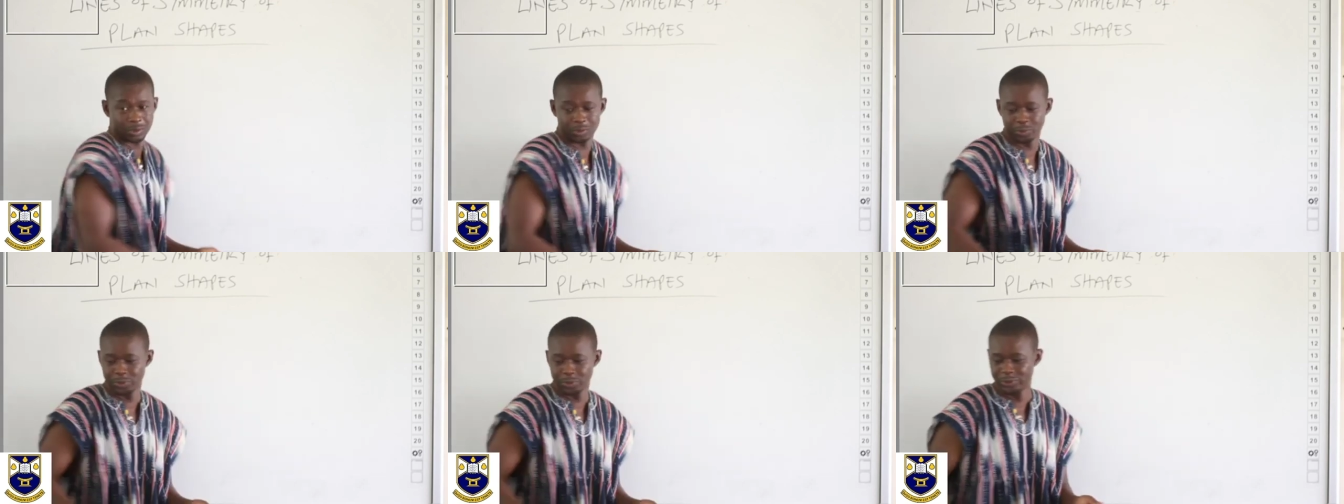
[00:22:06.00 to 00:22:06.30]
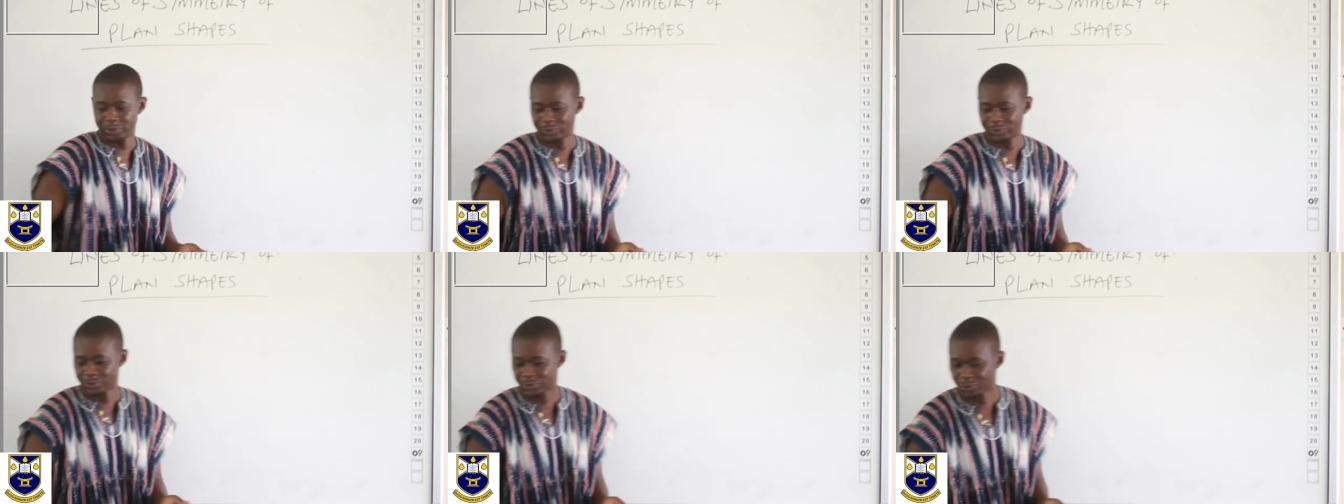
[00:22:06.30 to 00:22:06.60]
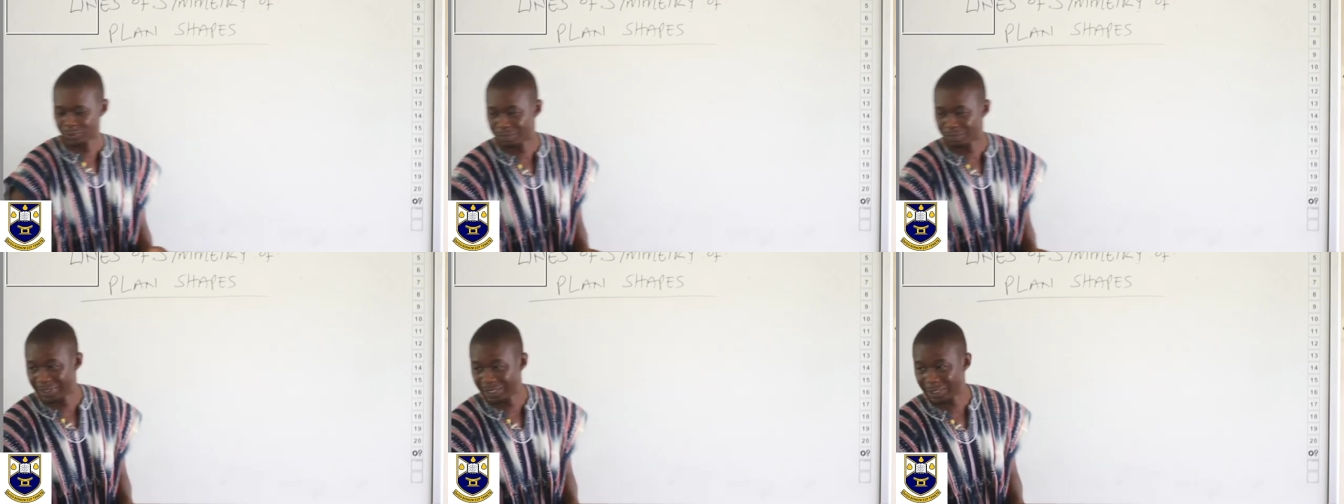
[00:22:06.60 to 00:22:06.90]
used to
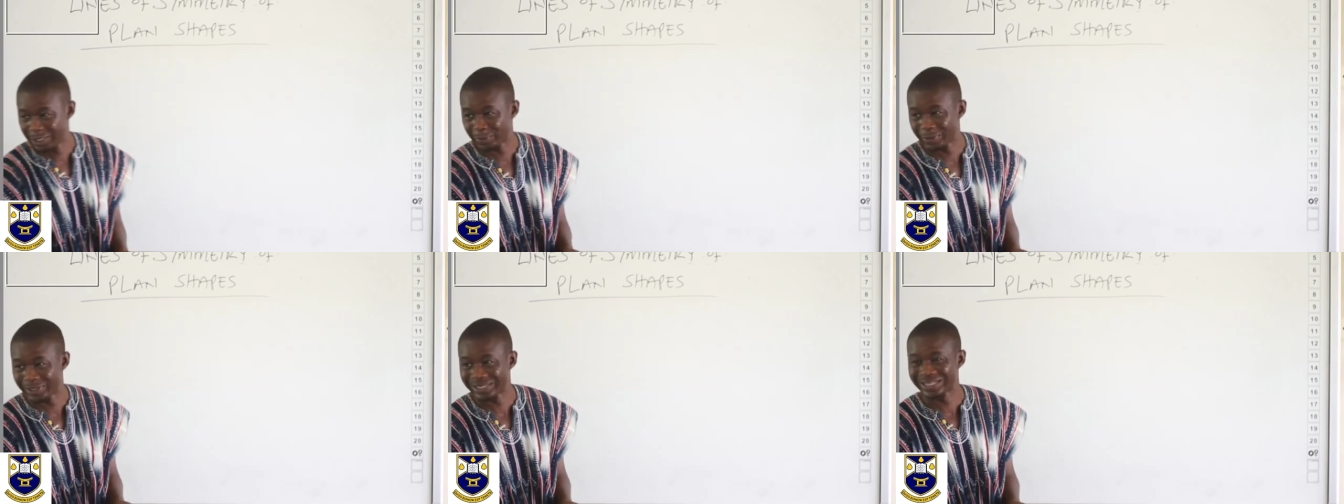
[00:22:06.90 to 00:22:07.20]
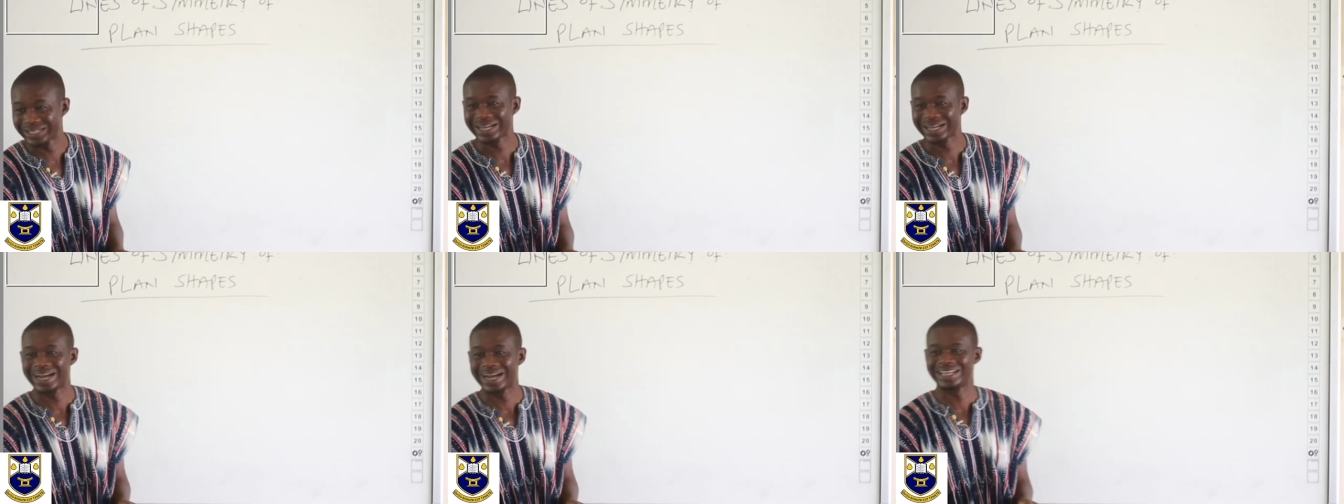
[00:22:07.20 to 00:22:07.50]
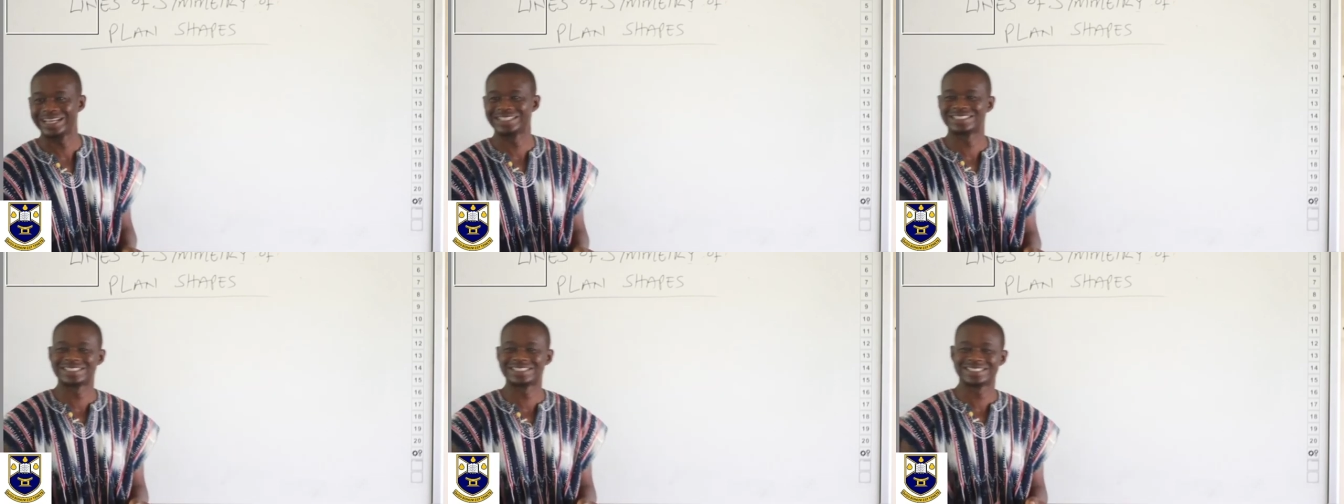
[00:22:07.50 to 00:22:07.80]
play with
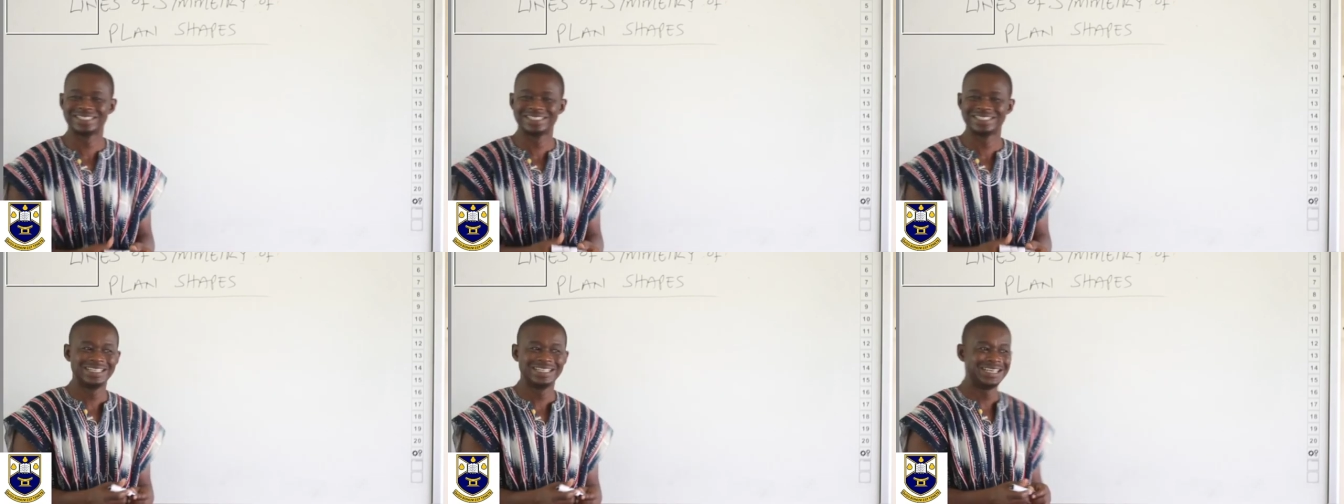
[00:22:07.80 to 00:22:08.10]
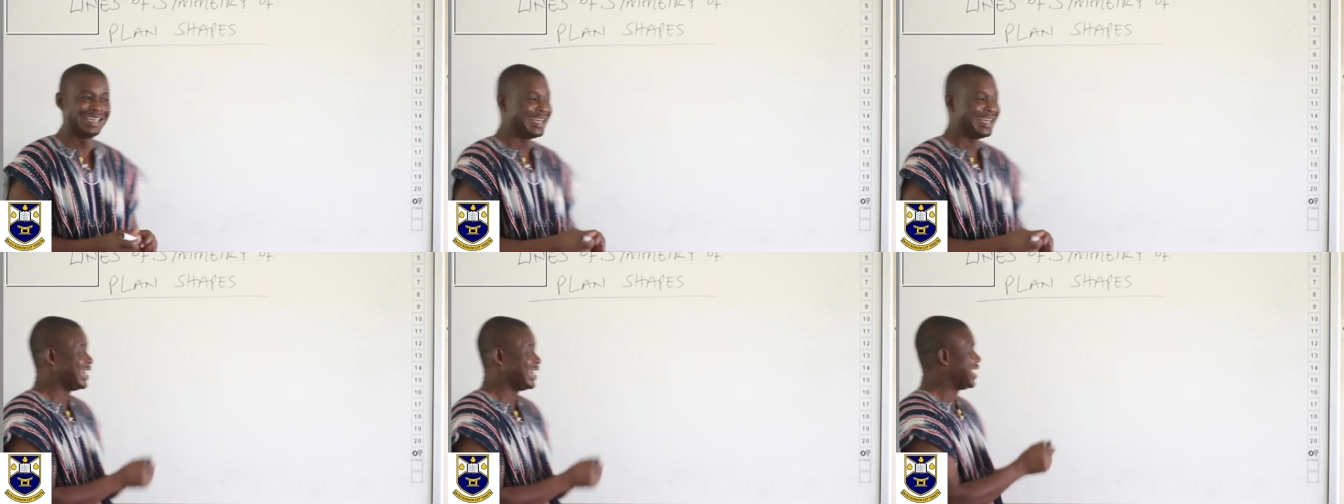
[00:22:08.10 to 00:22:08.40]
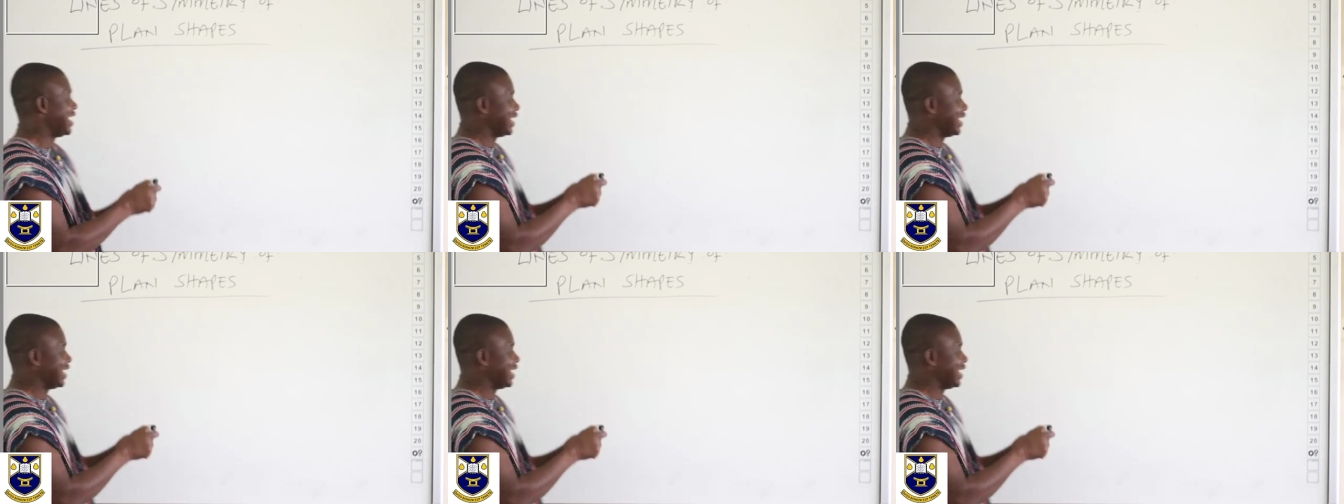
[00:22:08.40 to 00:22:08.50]
kites. And